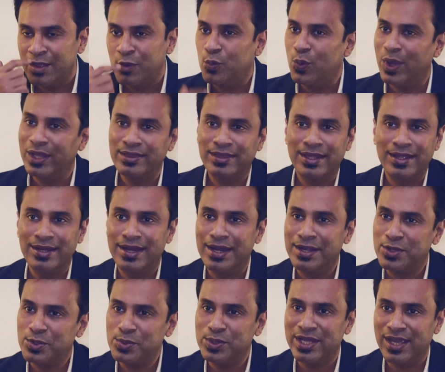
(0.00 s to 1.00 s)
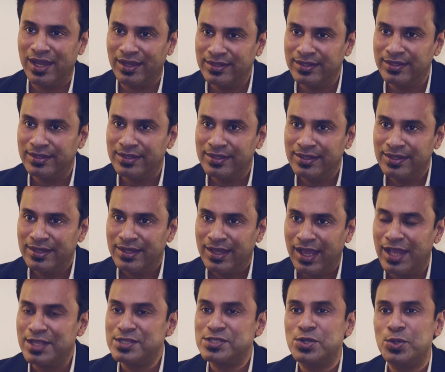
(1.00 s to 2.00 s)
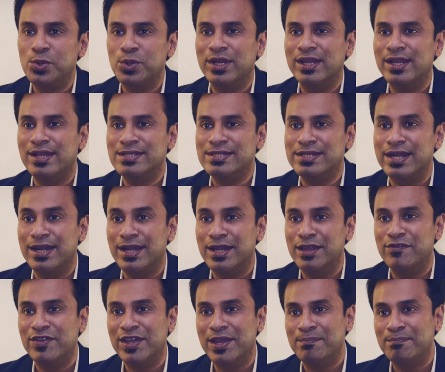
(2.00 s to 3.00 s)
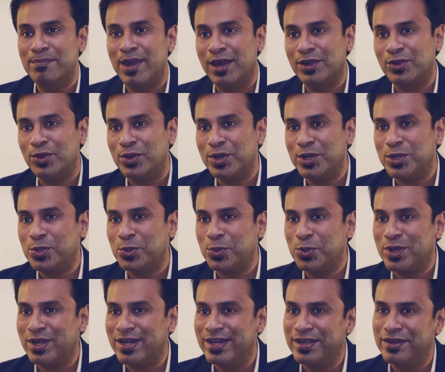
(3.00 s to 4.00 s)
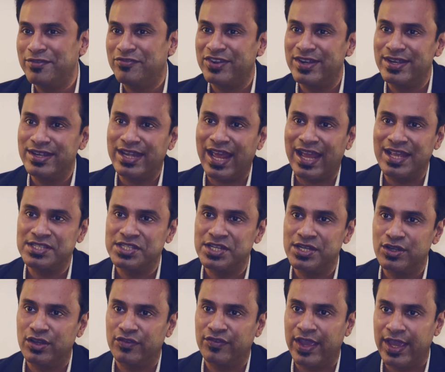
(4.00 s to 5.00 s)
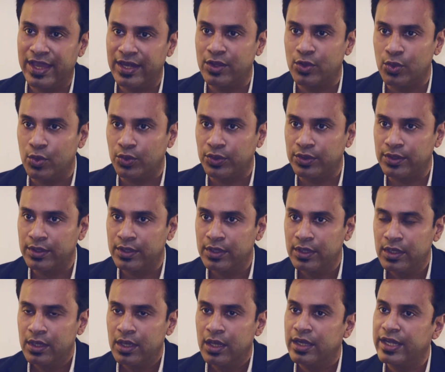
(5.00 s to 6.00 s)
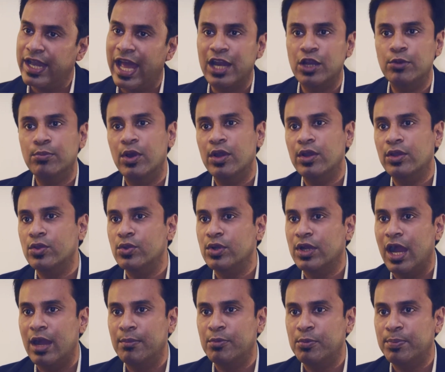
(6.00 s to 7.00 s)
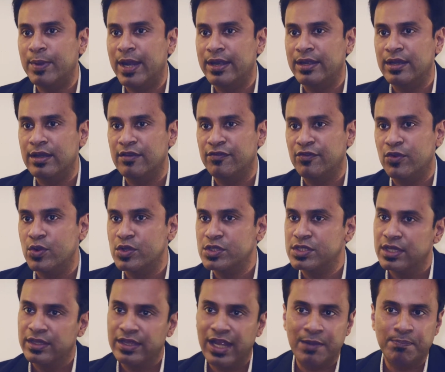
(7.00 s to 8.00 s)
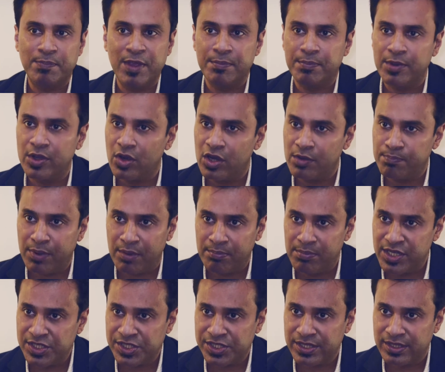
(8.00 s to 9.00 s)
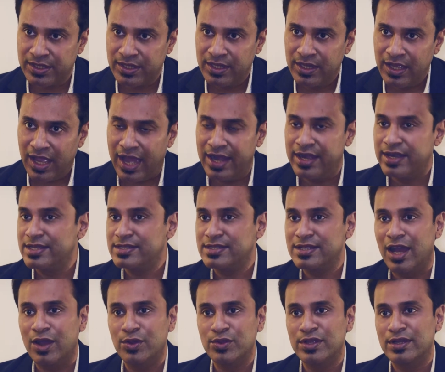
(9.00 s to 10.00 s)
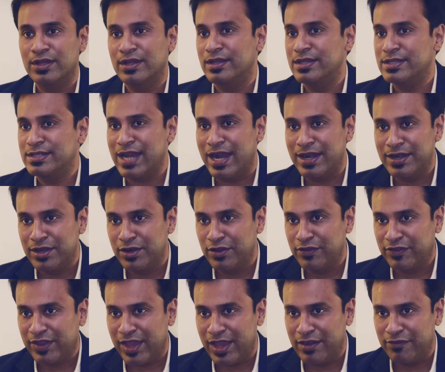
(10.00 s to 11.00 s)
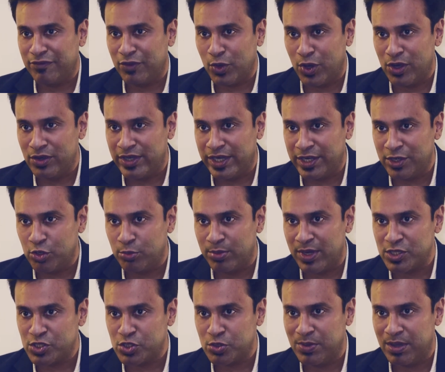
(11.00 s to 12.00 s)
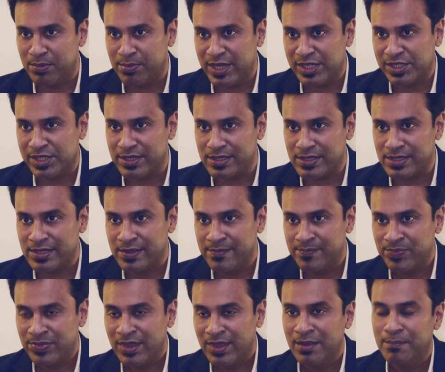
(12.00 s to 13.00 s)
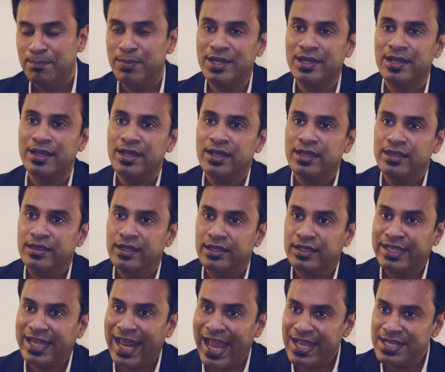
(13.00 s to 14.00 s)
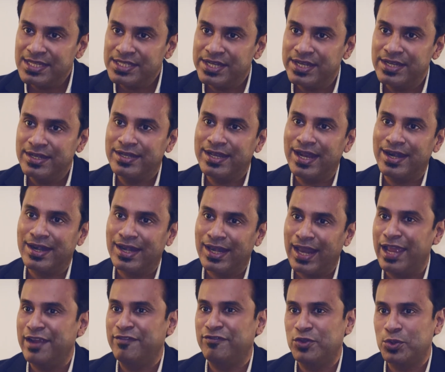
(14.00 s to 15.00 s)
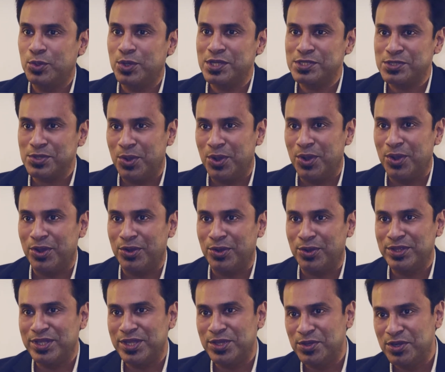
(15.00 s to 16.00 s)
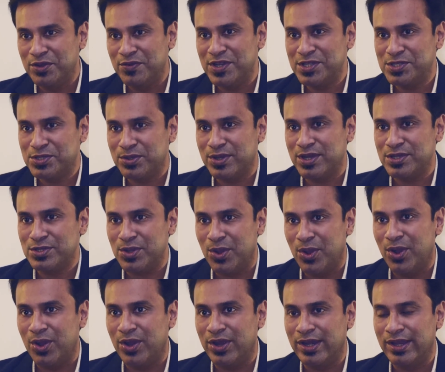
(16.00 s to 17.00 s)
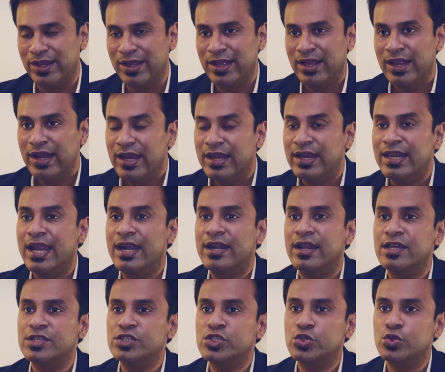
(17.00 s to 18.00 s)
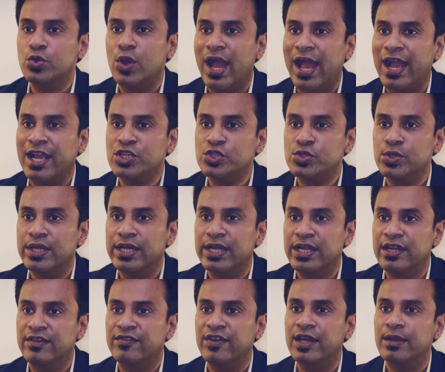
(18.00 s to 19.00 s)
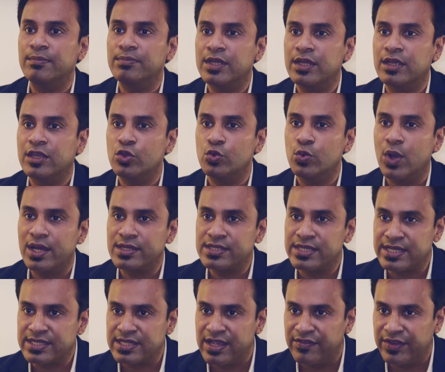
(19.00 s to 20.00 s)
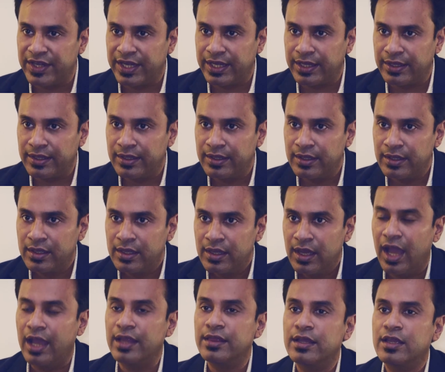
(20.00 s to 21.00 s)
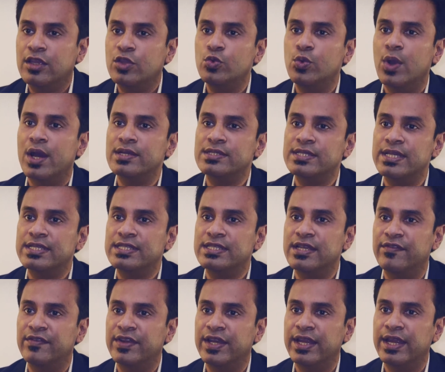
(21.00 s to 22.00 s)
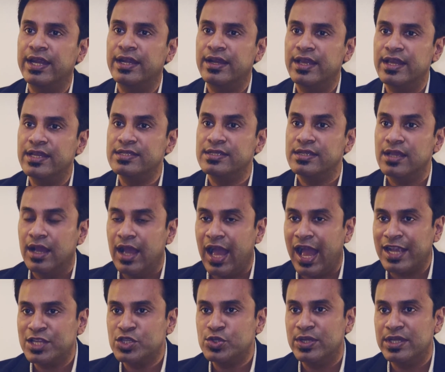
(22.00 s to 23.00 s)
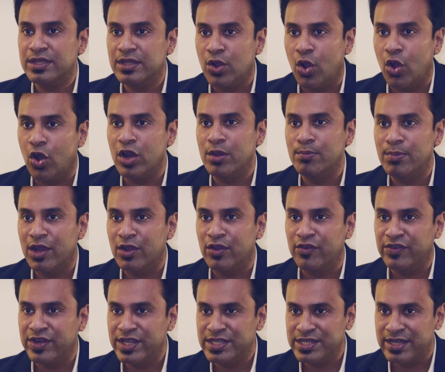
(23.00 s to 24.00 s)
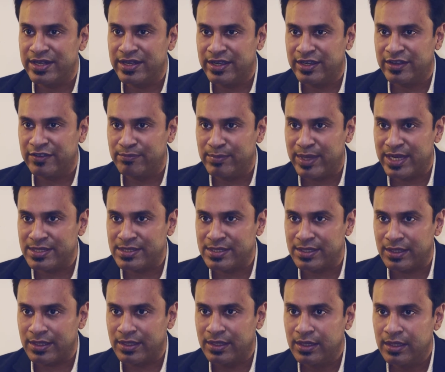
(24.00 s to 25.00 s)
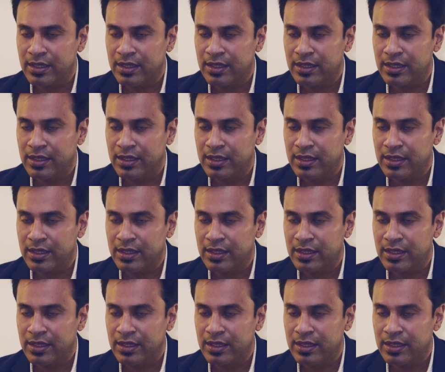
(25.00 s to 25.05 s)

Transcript: One thing led to the other, and slowly and steadily we embarked on a totally different tangent of hair growth. Nanomolecule carboplatin, of course, that paper got published, and it is now the standard of care for all retinoblastoma patients. But the tangent that life took us on, or the universe took us on, led us to actually develop the QR678. And the QR678 is actually the hallmark of regenerative medicine.